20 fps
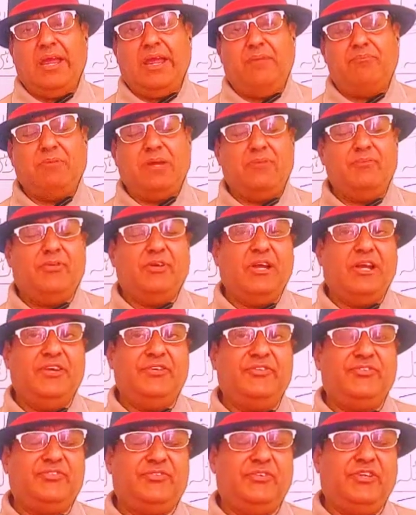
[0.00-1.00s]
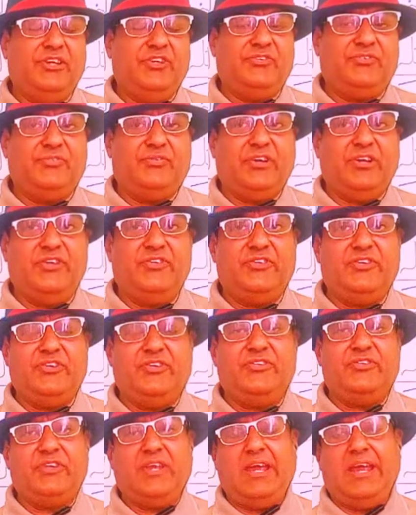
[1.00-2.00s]
memorize these
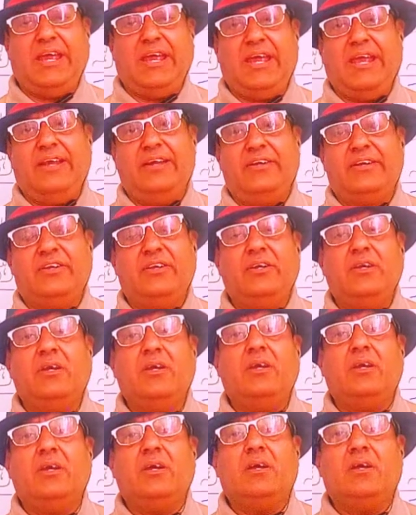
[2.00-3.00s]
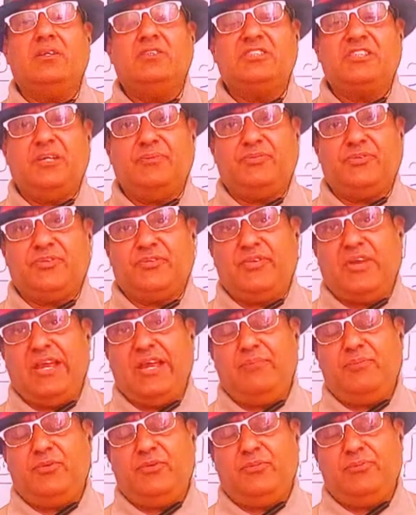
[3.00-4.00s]
phrases and
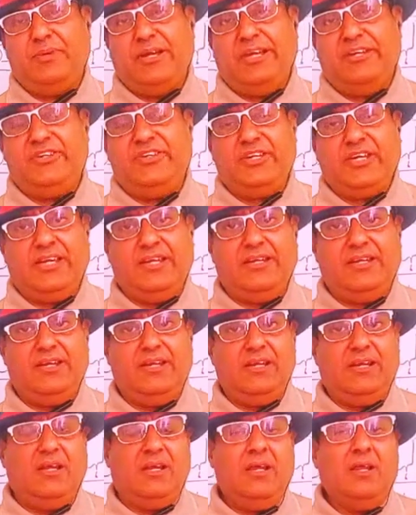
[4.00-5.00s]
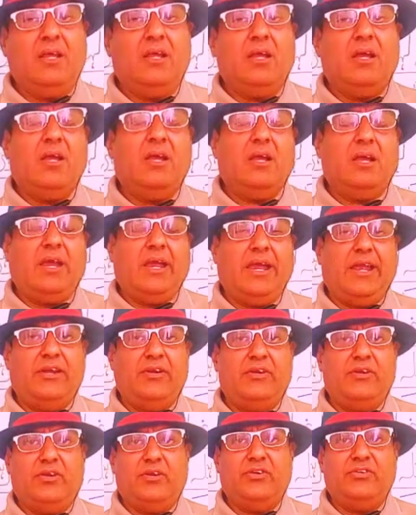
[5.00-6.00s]
subscribe to my channel. And
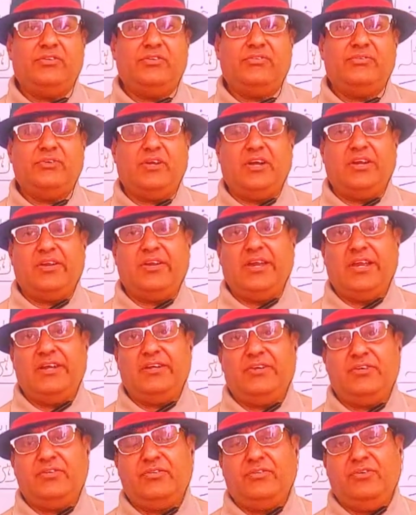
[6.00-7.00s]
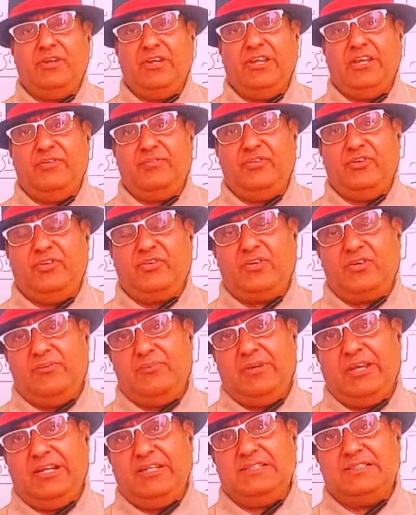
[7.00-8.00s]
don't forget to leave your
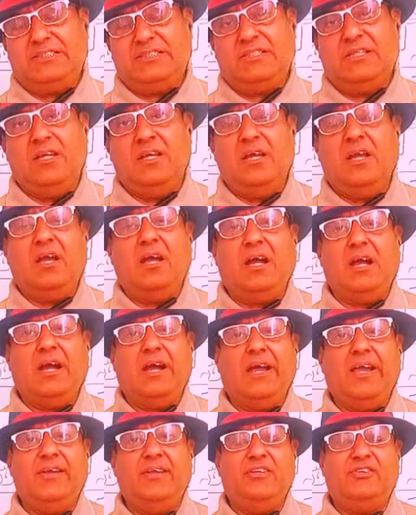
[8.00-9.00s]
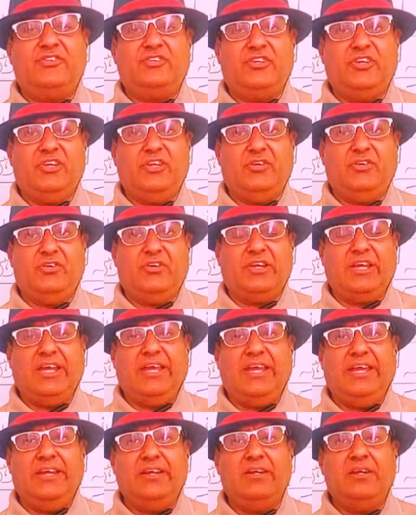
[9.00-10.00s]
comments. I'll see you
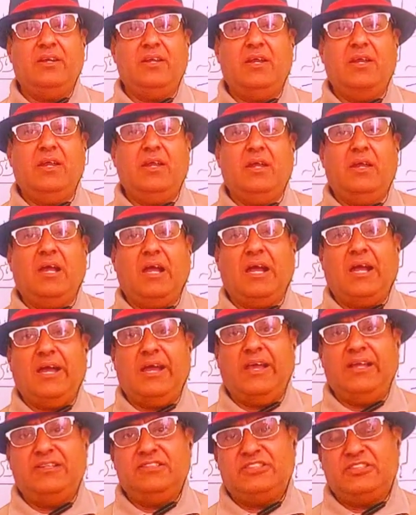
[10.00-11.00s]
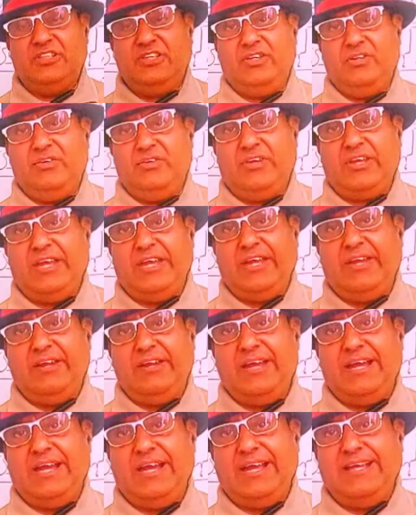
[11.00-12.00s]
again. I'll see you again,
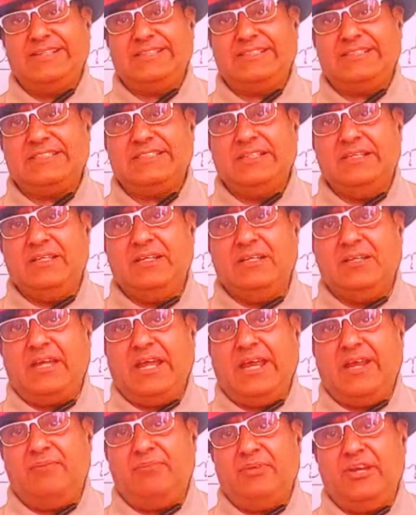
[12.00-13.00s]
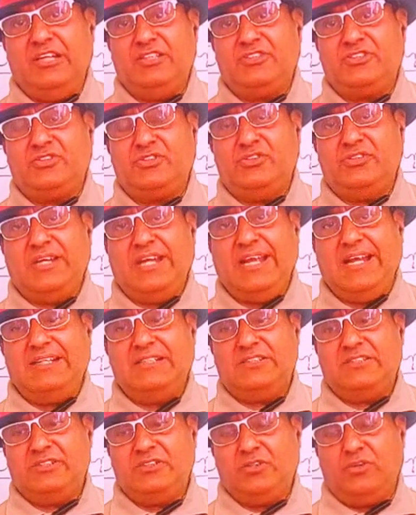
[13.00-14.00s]
guys. And my
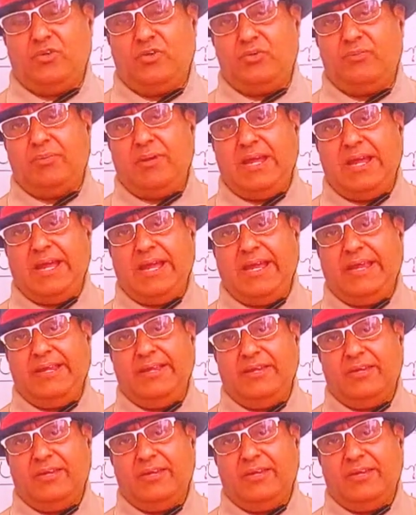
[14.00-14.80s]
students, goodbye.